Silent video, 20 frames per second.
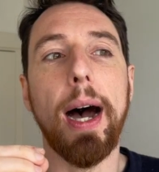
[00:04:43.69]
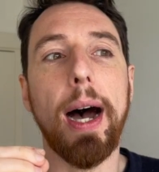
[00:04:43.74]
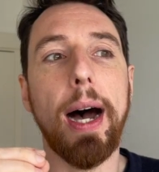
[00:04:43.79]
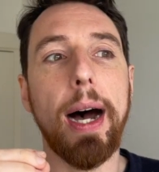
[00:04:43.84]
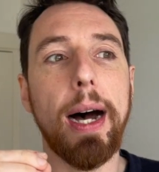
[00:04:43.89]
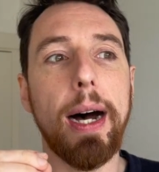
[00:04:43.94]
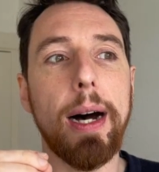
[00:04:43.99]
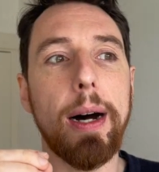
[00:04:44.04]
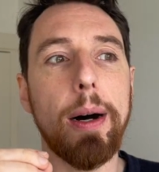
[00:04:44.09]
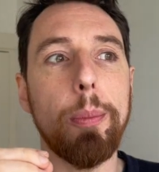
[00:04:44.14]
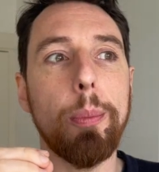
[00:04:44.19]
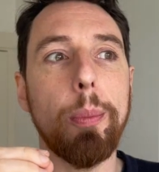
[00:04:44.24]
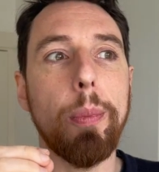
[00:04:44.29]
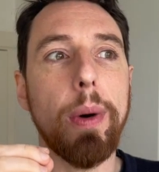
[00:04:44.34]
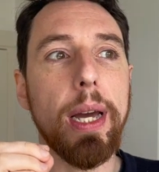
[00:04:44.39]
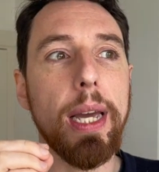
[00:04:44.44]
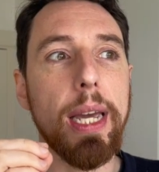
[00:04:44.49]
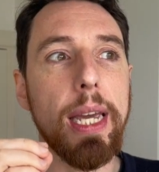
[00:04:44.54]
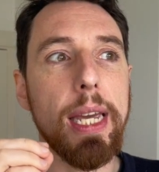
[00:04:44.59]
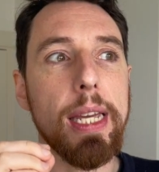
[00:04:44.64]

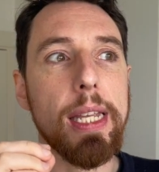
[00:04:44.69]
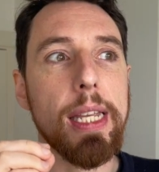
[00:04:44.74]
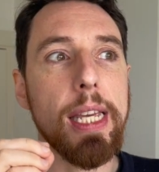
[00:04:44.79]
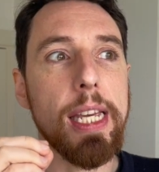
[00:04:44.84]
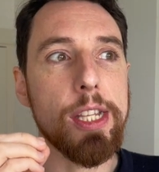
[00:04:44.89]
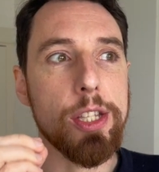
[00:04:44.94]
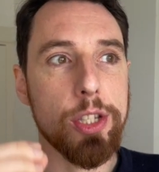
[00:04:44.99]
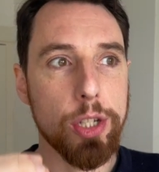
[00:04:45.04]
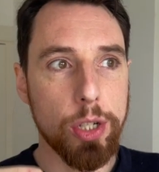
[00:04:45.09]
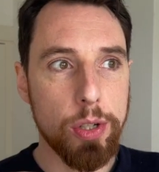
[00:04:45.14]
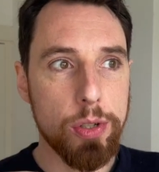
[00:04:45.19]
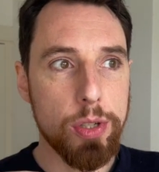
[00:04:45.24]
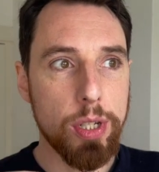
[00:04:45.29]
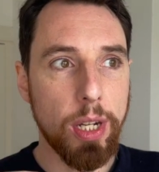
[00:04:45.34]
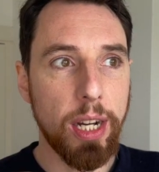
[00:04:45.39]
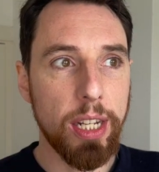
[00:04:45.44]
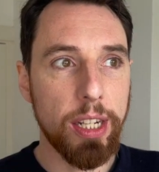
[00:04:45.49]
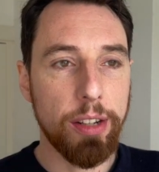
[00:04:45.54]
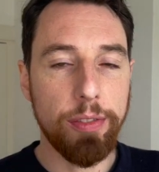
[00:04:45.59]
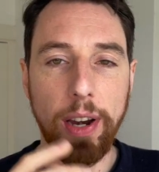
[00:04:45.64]
it's good to
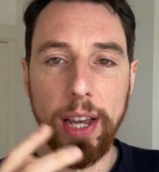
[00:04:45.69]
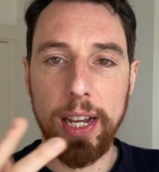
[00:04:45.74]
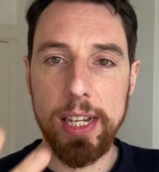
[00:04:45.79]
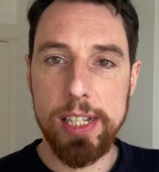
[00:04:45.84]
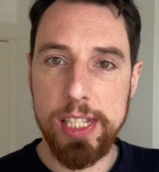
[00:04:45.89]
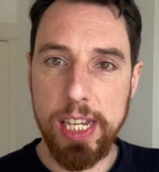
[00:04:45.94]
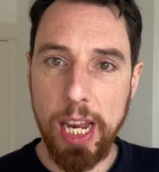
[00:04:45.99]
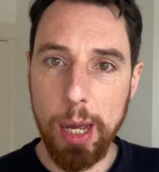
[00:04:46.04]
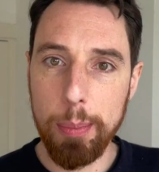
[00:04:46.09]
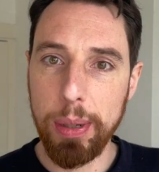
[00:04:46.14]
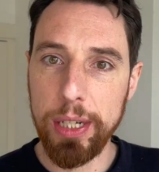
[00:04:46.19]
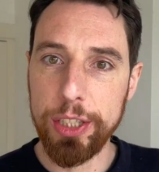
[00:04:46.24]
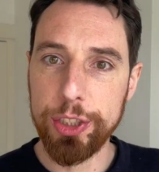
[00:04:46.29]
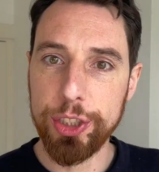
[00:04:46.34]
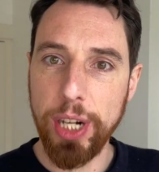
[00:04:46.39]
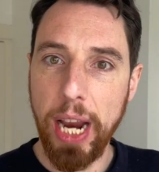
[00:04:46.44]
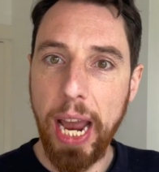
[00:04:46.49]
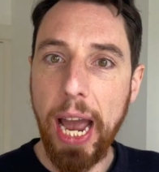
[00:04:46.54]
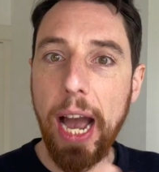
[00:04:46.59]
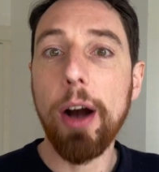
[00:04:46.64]
kind of like
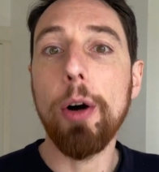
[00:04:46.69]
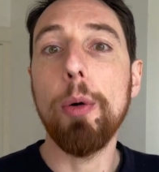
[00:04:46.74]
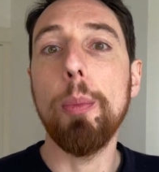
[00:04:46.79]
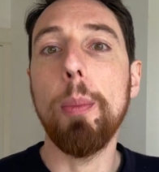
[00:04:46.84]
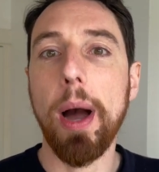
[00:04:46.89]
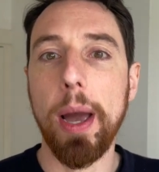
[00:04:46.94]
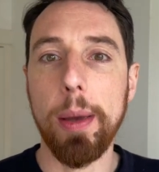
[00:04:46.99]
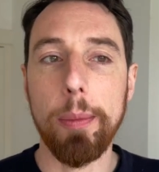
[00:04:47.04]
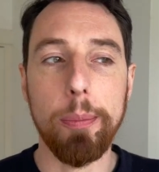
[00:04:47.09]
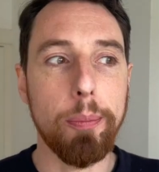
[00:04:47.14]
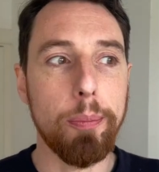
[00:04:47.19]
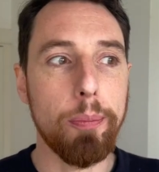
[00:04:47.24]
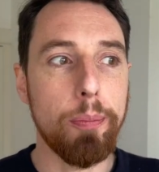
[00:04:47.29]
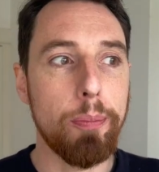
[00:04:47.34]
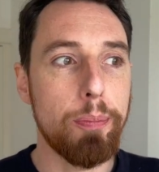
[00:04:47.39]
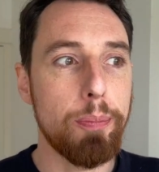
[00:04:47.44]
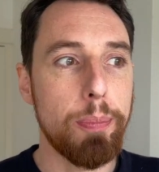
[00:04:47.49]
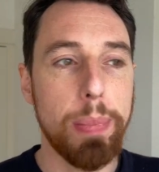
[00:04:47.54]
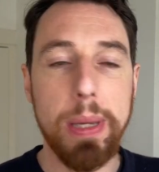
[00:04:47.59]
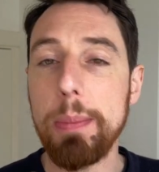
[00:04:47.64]
establish how
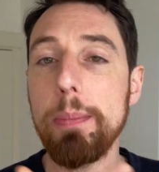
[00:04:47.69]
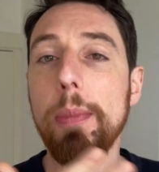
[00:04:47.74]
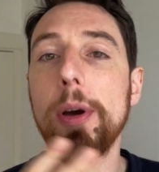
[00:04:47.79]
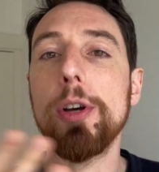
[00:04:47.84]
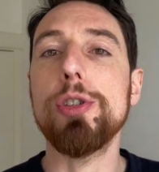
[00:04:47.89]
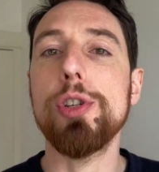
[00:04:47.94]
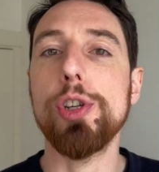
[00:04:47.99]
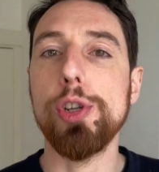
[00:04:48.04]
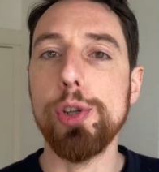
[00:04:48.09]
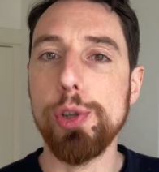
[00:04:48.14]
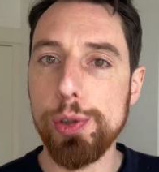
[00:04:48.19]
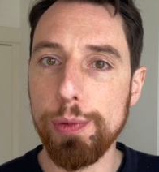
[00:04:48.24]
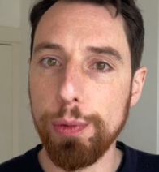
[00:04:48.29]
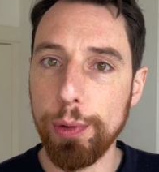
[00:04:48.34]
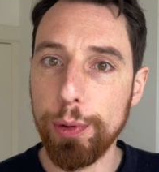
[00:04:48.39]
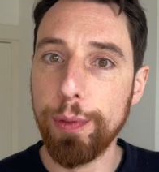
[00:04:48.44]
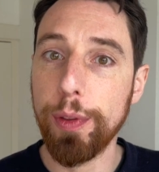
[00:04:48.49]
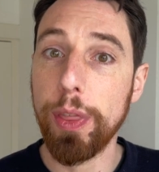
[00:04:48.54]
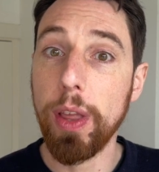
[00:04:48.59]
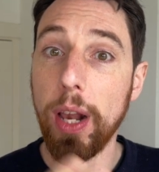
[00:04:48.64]
might be most
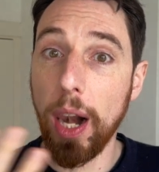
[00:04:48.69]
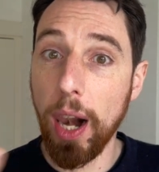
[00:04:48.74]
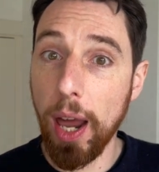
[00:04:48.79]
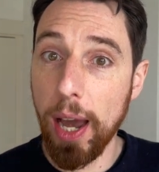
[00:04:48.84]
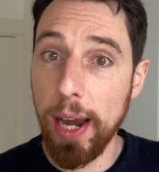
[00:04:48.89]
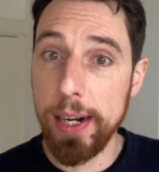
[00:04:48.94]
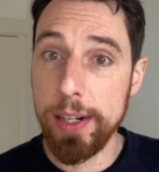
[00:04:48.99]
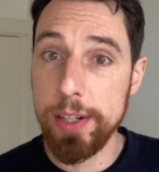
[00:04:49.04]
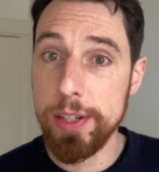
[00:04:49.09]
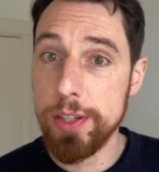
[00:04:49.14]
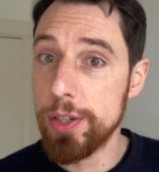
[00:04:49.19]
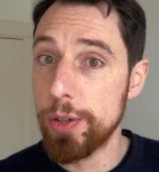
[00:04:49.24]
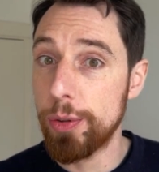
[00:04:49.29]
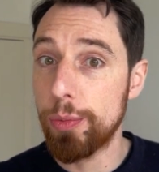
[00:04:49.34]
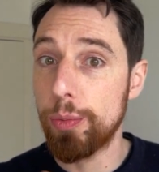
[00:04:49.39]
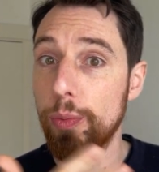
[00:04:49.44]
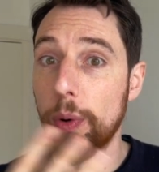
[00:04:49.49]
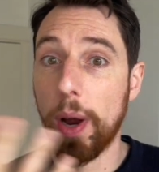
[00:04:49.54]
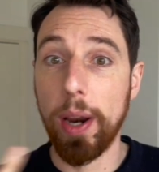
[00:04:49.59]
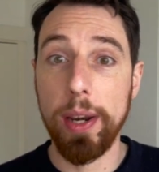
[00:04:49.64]
useful for the client to
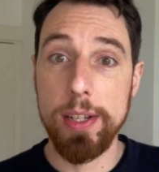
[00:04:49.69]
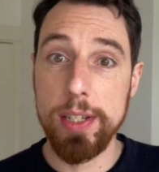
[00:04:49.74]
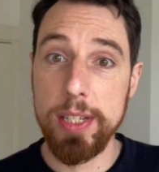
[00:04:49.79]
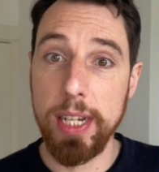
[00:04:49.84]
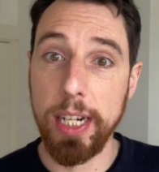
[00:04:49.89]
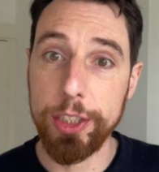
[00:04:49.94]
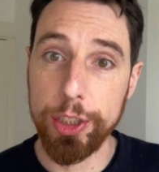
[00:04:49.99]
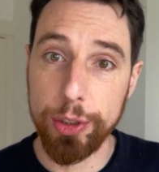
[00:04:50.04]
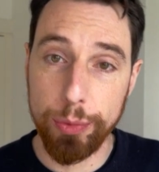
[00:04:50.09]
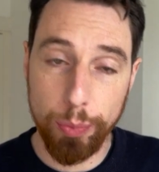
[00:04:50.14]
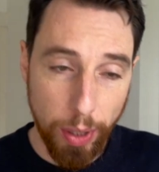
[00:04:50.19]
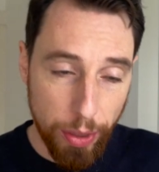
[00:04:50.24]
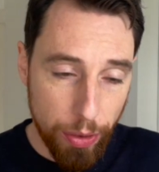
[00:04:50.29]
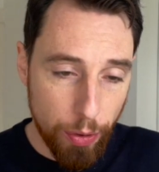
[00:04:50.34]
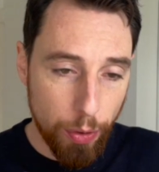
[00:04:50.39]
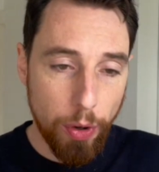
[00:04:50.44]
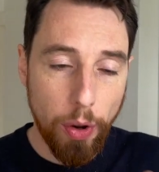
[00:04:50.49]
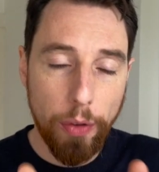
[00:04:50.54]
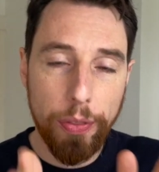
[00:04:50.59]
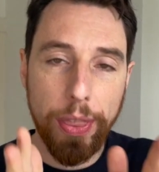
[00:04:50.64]
run a session, whether
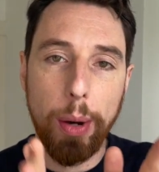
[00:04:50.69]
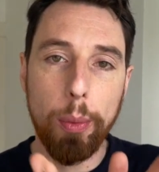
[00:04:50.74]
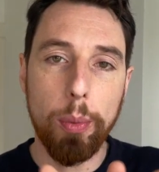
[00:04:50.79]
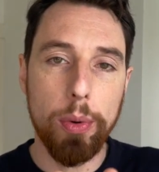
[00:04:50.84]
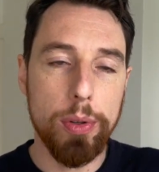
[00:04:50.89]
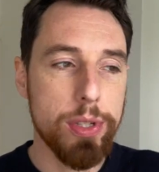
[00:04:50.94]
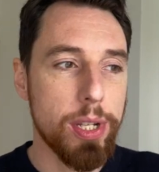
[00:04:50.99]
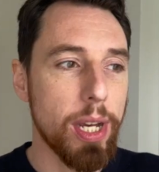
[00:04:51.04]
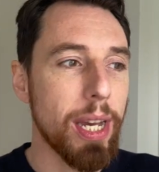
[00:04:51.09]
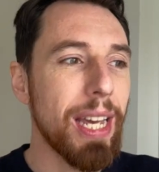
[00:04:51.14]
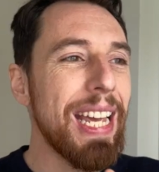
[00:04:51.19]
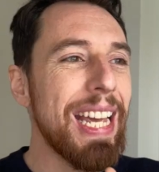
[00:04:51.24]
or not they want to